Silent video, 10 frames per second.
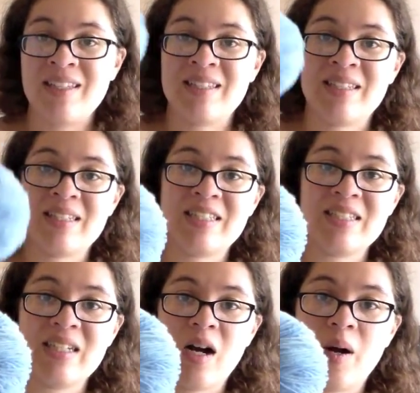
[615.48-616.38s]
this is
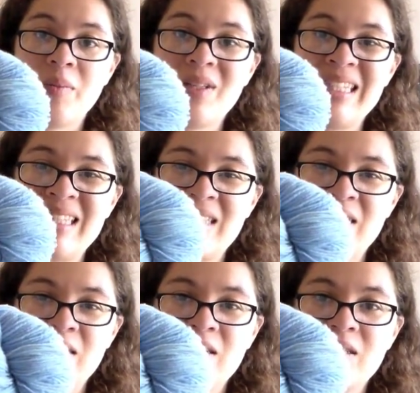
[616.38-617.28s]

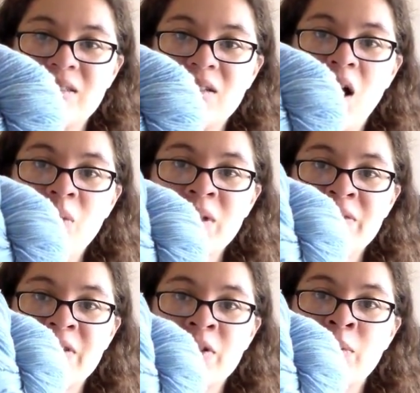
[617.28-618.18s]
not really
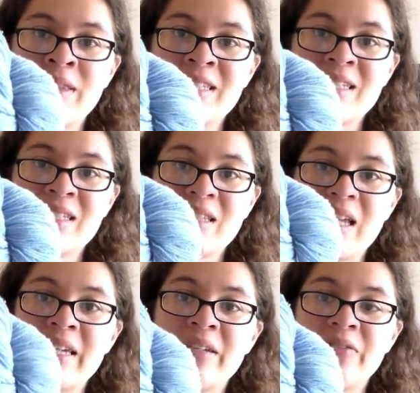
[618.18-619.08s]
fingering weight. This is
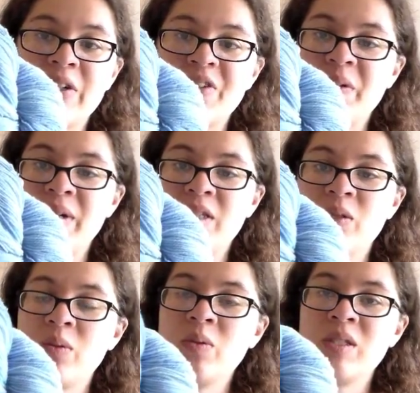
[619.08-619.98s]
light fingering weight.
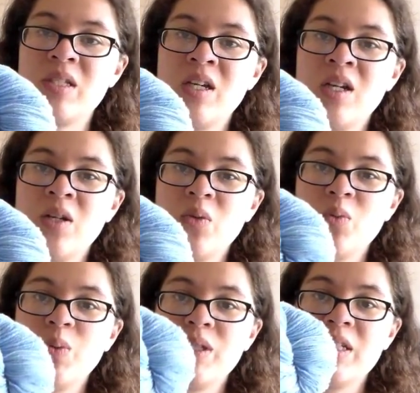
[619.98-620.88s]
So it was
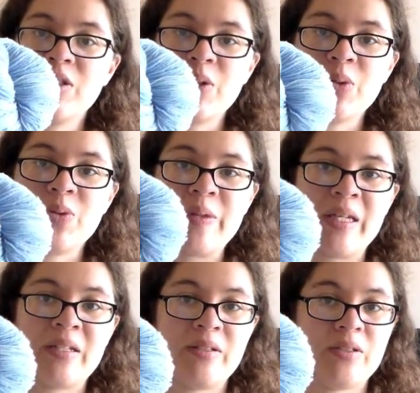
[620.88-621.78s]
really too
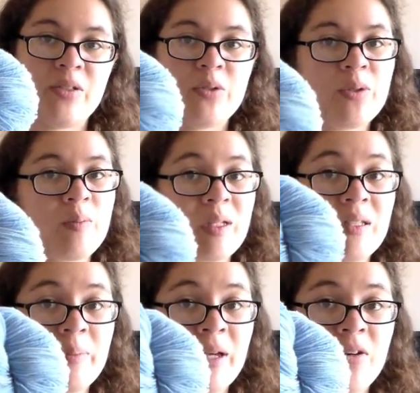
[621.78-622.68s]
thin to do the
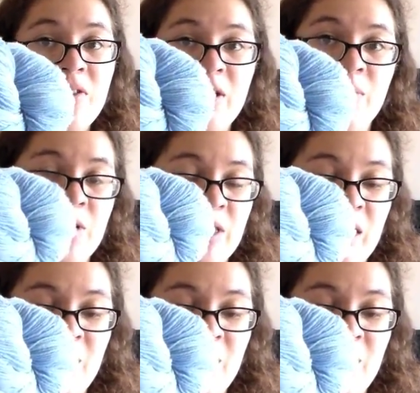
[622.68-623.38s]
mitten pattern that I originally